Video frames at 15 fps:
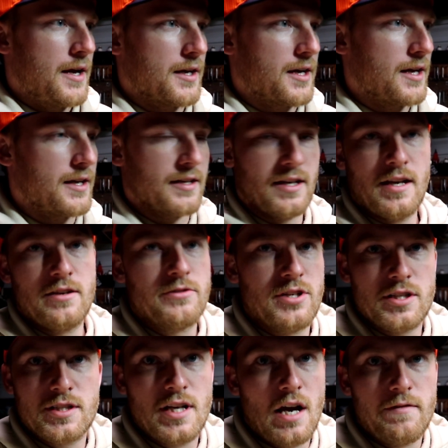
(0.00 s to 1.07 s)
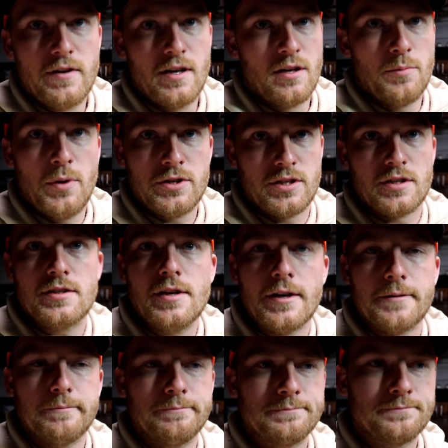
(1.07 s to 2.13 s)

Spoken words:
Again, it's just covered in a bunch of soot.